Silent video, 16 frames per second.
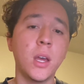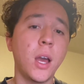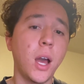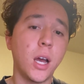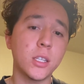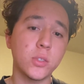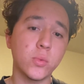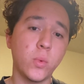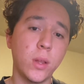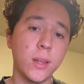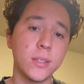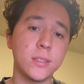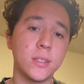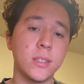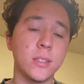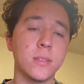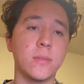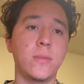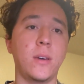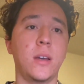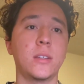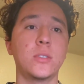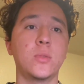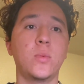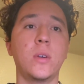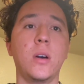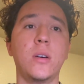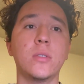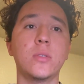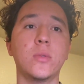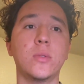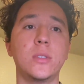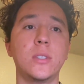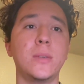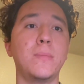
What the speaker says: As well as these effects, we also see